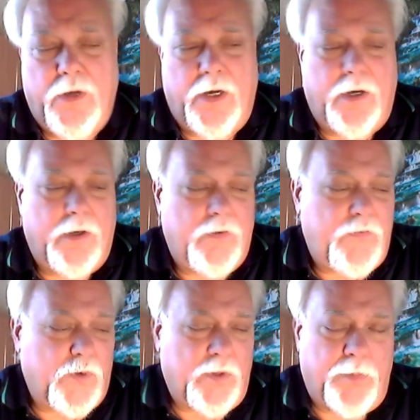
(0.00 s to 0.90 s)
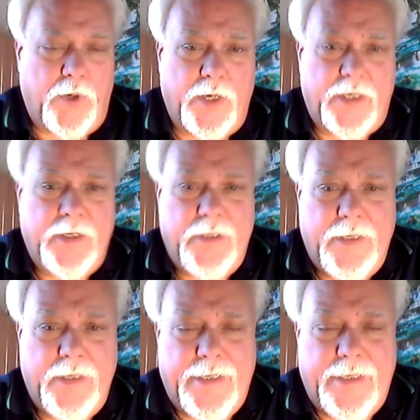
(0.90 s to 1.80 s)
uh, for the book.
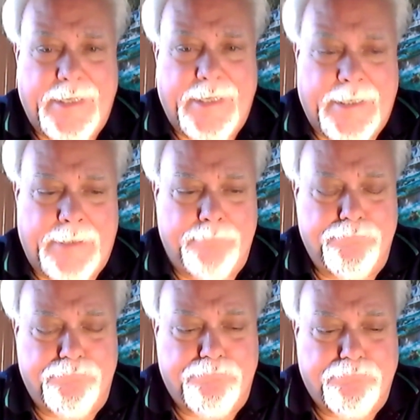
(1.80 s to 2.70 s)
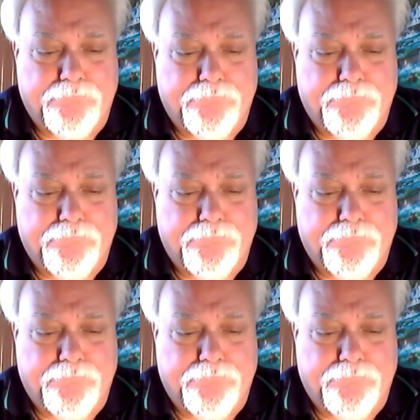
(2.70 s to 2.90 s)
Um,